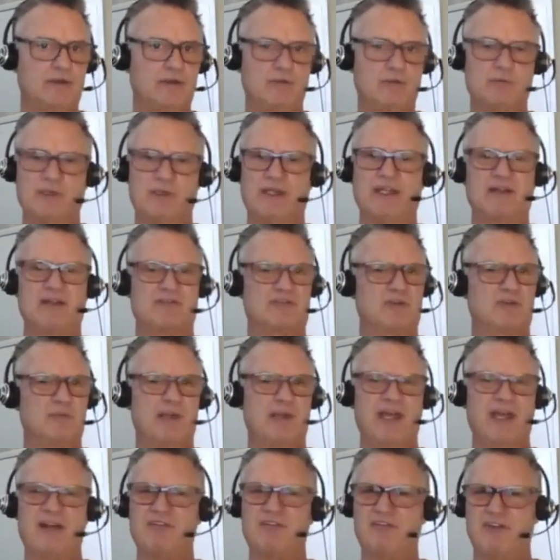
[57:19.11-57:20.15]
You've been hit from
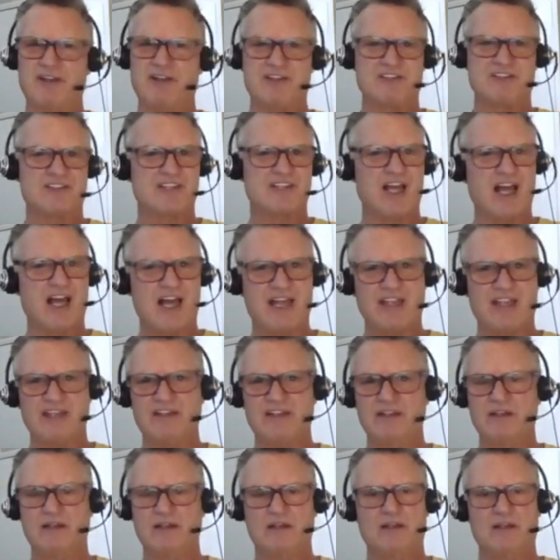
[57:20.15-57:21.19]
every side